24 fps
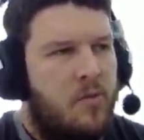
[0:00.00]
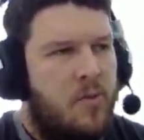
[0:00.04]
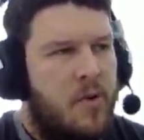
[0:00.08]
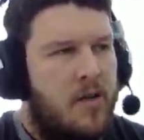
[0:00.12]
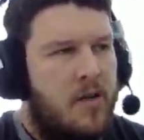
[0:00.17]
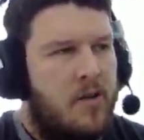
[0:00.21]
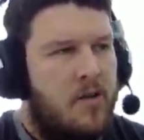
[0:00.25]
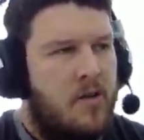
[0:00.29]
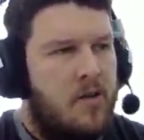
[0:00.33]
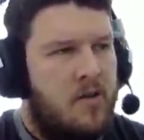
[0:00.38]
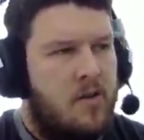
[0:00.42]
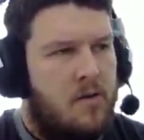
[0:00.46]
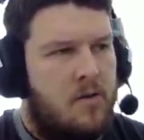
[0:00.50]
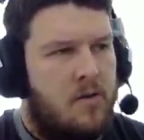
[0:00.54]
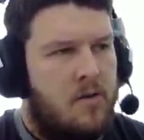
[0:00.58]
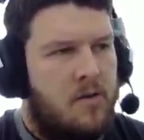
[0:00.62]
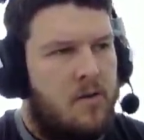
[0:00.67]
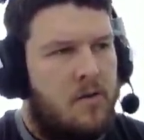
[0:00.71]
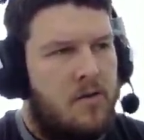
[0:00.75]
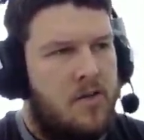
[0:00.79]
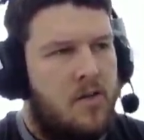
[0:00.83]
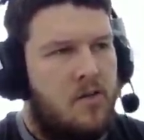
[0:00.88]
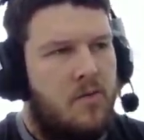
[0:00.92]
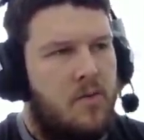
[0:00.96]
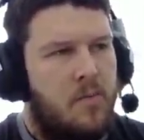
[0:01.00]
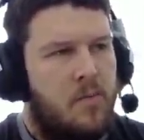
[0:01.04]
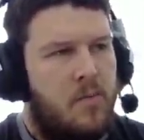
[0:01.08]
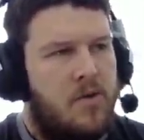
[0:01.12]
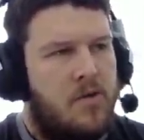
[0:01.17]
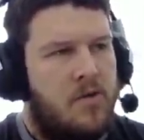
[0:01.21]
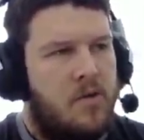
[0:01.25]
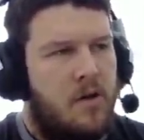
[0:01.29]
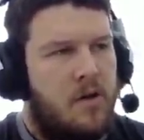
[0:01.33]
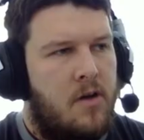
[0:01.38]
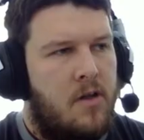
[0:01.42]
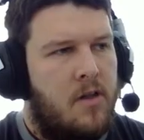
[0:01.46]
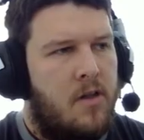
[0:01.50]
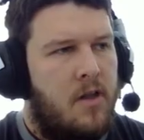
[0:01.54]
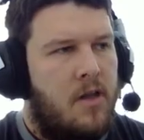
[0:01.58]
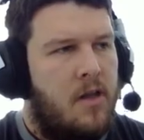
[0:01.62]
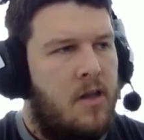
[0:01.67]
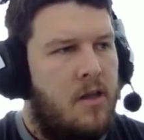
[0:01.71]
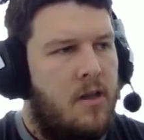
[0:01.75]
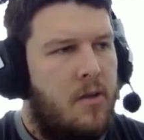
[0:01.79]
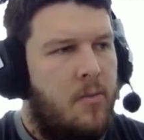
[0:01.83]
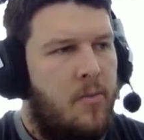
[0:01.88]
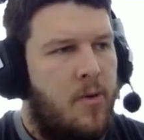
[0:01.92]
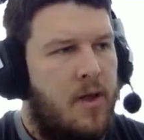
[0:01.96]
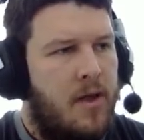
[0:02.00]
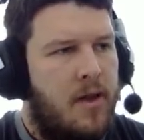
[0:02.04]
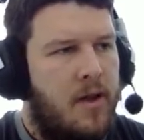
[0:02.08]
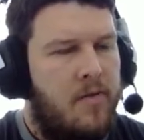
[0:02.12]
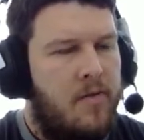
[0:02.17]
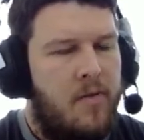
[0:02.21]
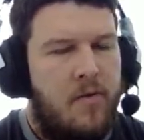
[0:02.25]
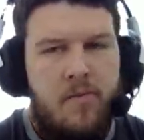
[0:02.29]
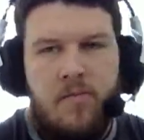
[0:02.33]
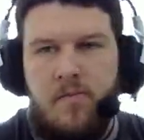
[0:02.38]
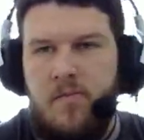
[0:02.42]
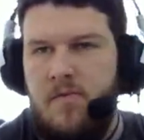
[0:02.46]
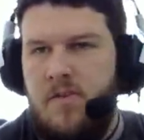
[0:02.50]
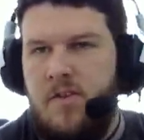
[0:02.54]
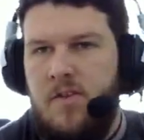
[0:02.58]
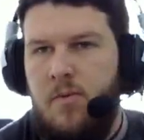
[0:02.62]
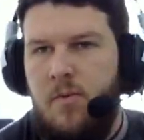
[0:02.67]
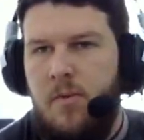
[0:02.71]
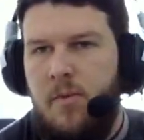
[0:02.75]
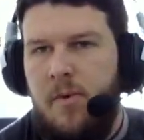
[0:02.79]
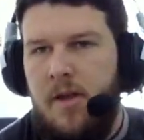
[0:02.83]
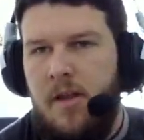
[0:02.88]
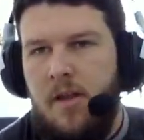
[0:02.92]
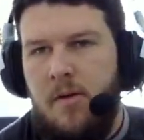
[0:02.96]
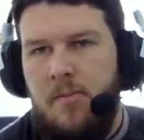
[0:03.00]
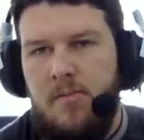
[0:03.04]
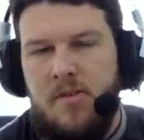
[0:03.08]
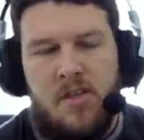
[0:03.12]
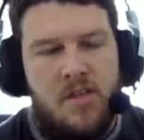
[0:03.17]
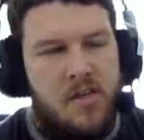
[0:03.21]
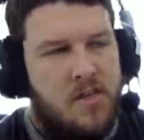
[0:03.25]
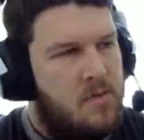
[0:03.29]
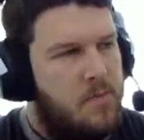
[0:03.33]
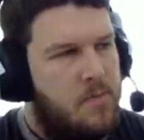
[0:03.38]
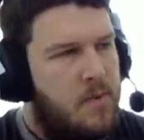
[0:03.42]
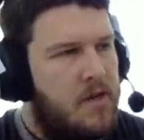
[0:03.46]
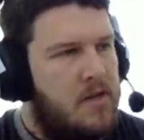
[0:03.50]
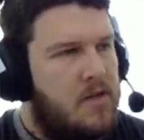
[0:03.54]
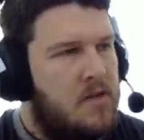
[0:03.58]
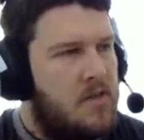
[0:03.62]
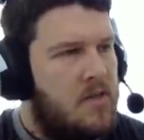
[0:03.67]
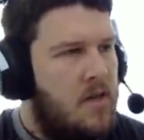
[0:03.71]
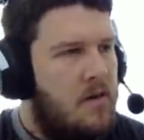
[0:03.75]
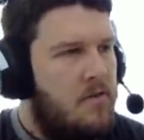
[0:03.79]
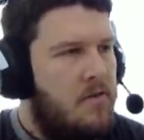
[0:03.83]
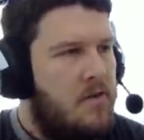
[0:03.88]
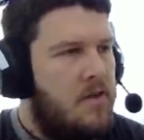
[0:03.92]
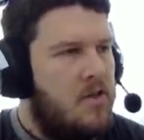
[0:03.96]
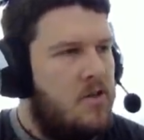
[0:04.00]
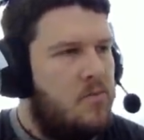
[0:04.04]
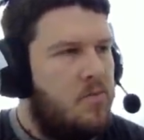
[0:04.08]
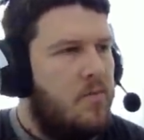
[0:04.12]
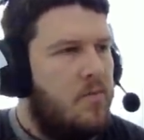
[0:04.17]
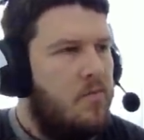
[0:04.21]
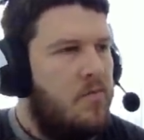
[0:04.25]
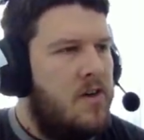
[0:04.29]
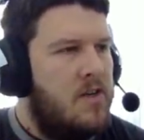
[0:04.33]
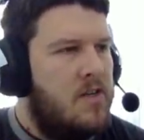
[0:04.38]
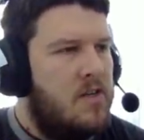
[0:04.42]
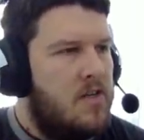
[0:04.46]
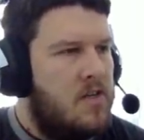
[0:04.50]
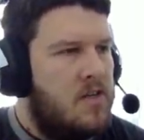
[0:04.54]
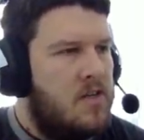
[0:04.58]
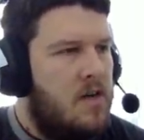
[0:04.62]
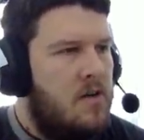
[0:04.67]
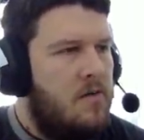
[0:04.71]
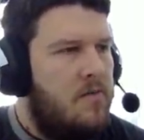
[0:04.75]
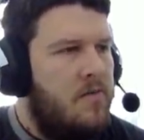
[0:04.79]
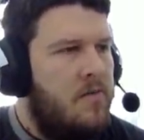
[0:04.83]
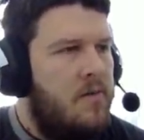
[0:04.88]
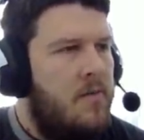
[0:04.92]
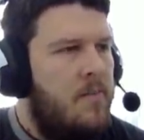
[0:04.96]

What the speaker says: bad considering we started in P11, so we made up 6 spaces there in the sprint race itself.